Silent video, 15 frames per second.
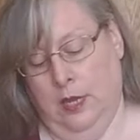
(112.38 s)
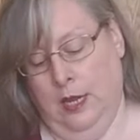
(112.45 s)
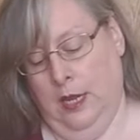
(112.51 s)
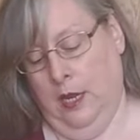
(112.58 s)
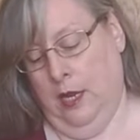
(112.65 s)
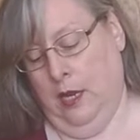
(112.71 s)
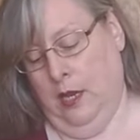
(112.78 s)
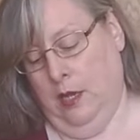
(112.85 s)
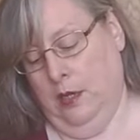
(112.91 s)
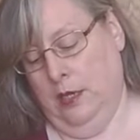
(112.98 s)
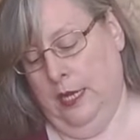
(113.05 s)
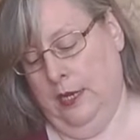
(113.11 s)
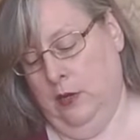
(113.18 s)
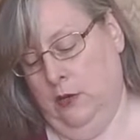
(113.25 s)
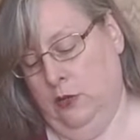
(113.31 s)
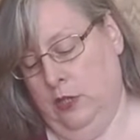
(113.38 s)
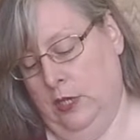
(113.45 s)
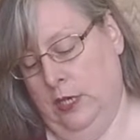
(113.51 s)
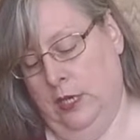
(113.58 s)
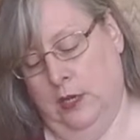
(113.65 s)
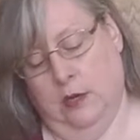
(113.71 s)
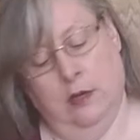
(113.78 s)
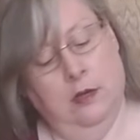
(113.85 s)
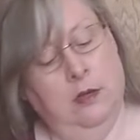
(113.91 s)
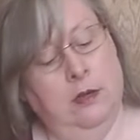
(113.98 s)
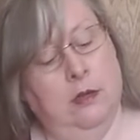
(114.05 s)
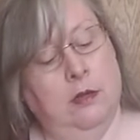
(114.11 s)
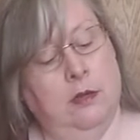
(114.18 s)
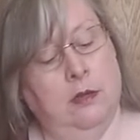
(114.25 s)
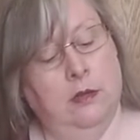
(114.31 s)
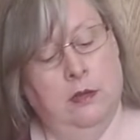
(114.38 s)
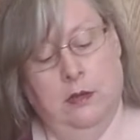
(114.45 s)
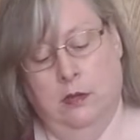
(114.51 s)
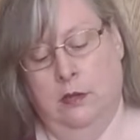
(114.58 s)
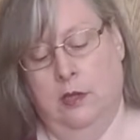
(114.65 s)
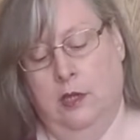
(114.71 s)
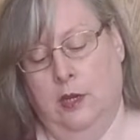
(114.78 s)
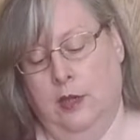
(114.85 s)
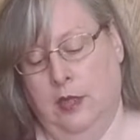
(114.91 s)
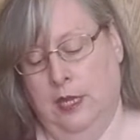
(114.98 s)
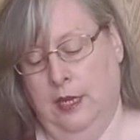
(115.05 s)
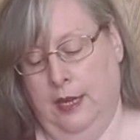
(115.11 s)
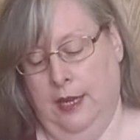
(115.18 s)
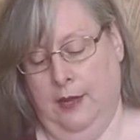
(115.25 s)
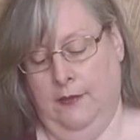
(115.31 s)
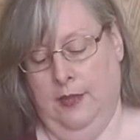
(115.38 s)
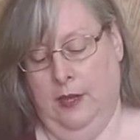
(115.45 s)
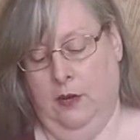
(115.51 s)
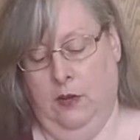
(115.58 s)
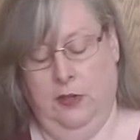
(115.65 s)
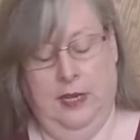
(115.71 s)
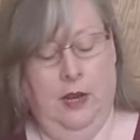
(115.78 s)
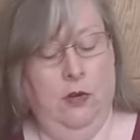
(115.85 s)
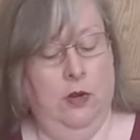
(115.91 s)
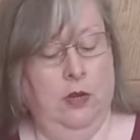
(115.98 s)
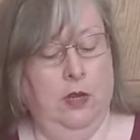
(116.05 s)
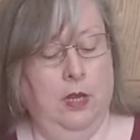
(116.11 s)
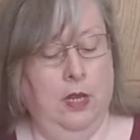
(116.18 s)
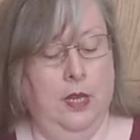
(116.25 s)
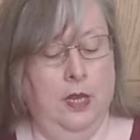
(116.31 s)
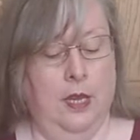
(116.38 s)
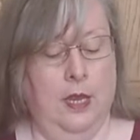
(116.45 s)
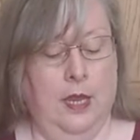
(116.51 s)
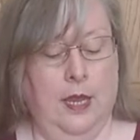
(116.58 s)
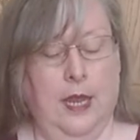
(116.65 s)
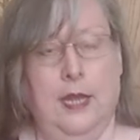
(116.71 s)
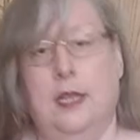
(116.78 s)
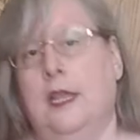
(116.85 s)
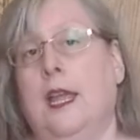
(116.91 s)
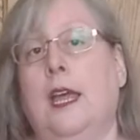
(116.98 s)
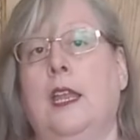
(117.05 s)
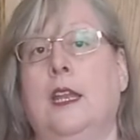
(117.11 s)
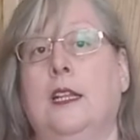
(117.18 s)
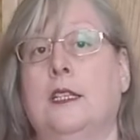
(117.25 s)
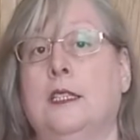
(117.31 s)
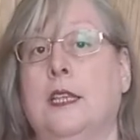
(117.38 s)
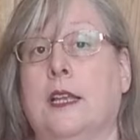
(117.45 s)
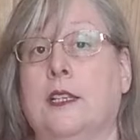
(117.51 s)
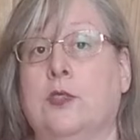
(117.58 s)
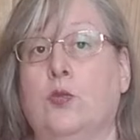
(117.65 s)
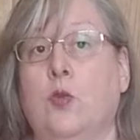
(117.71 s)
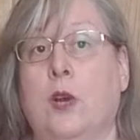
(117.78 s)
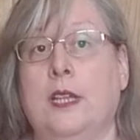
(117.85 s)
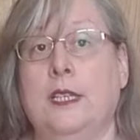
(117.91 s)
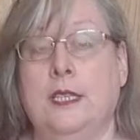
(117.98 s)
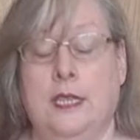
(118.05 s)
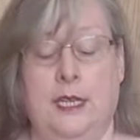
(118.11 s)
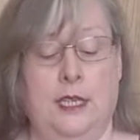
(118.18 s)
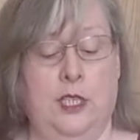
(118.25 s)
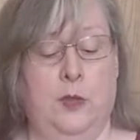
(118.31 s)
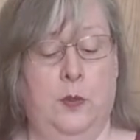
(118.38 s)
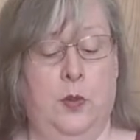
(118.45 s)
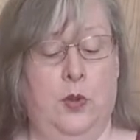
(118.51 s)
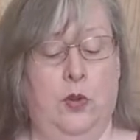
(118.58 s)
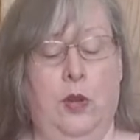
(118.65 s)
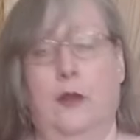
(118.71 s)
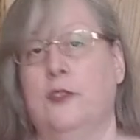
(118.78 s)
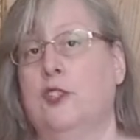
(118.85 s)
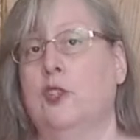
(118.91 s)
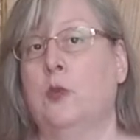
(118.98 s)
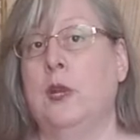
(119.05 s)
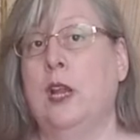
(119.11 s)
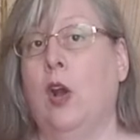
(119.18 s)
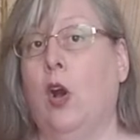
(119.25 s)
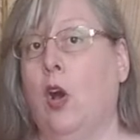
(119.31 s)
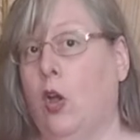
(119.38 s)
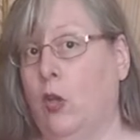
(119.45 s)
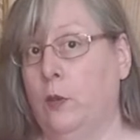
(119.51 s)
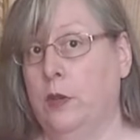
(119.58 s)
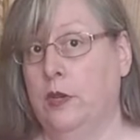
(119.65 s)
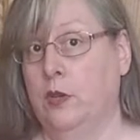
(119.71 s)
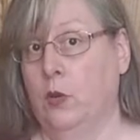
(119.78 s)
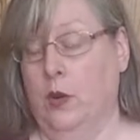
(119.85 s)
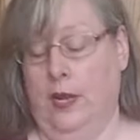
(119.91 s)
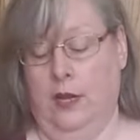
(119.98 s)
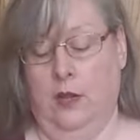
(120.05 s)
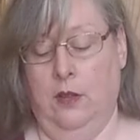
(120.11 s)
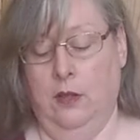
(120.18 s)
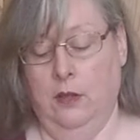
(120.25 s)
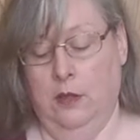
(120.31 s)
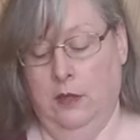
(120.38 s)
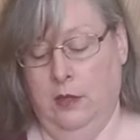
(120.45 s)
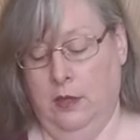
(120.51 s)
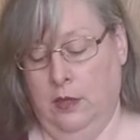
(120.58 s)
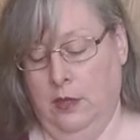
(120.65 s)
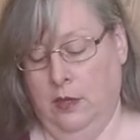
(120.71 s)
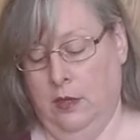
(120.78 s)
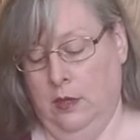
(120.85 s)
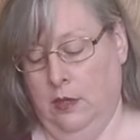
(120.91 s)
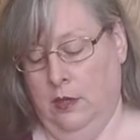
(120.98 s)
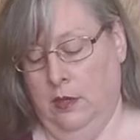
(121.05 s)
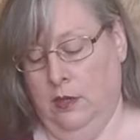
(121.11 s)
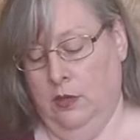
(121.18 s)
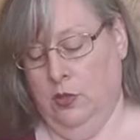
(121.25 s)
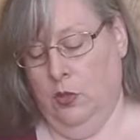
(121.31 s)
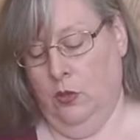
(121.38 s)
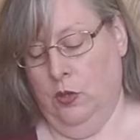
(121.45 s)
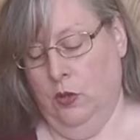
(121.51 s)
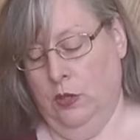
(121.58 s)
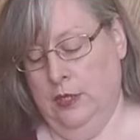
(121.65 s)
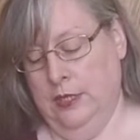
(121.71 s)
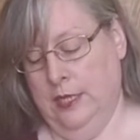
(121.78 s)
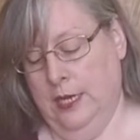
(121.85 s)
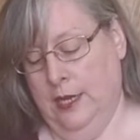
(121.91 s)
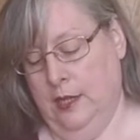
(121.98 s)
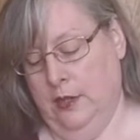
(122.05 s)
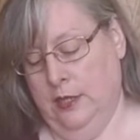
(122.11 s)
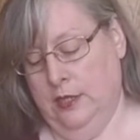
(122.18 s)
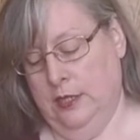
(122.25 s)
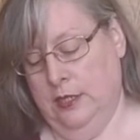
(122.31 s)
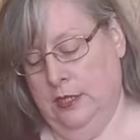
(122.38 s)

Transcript: And that goes in here. I think I have that all now. And then it says 1 teaspoon of sweet almond oil. So you can see how this